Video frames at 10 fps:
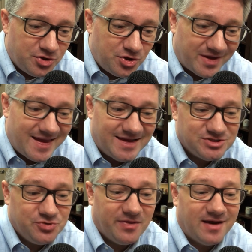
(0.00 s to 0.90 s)
You can't
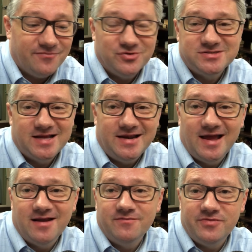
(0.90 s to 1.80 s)
do that if they're saying
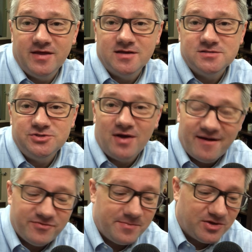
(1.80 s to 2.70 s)
negative things. You
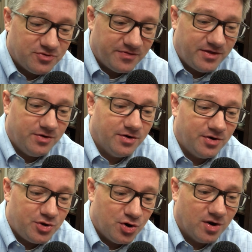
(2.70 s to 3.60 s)
have to make sure that
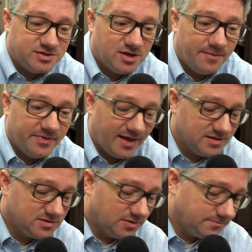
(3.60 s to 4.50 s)
you're on top of
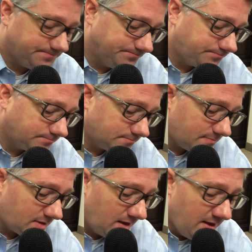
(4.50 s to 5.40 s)
that. So
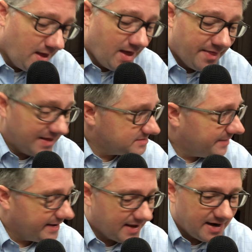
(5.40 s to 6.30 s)
that's
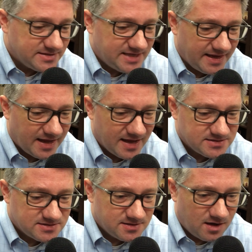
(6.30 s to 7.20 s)
my kind of take,
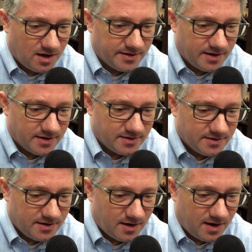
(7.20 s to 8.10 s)
guys, on
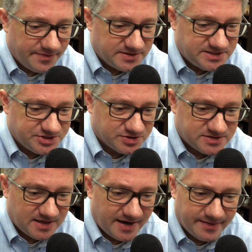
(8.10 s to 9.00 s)
the digital
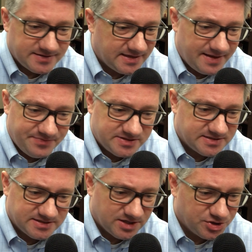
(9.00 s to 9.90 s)
side. I like to keep these
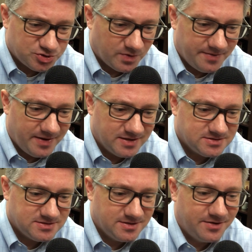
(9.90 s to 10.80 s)
things under 20
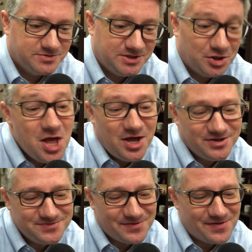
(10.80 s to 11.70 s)
minutes. So
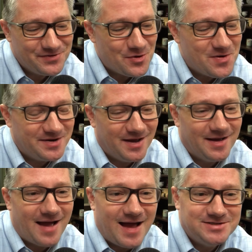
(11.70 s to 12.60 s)
you'll go on
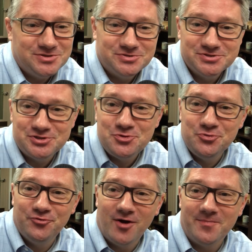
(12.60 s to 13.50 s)
iTunes. There's a
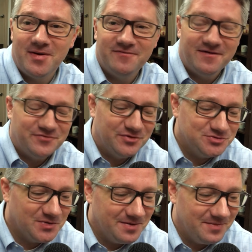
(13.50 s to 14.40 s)
huge drop off after the
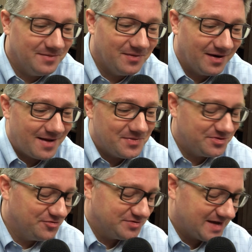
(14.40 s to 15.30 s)
20-minute mark. I
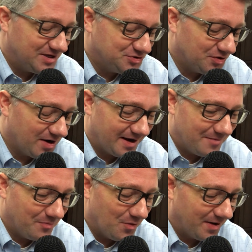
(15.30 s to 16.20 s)
must just kind of drone on and
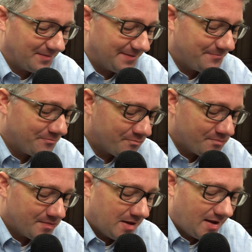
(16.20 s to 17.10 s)
get boring, but
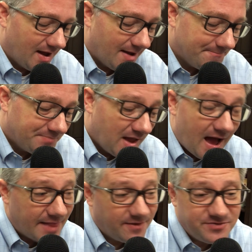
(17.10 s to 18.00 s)

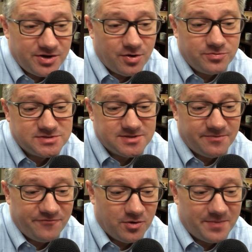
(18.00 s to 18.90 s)
I'd love to know
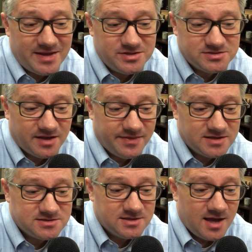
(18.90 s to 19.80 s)
some of your opinions on
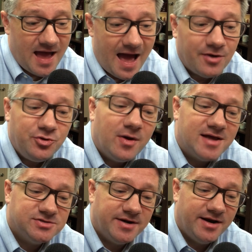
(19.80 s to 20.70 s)
this, how you
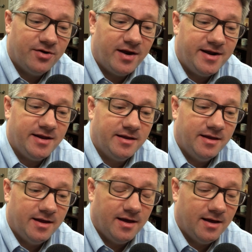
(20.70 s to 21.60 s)
guys are integrating
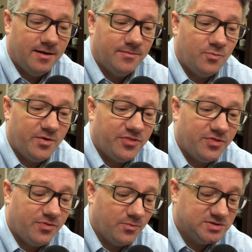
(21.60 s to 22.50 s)
with
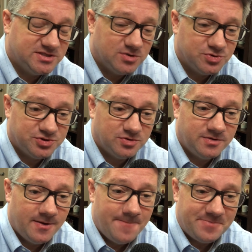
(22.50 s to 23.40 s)

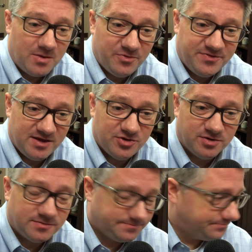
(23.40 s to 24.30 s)
social and with
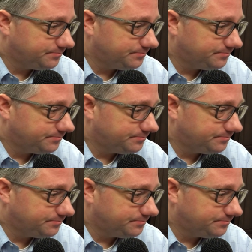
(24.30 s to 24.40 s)
digital.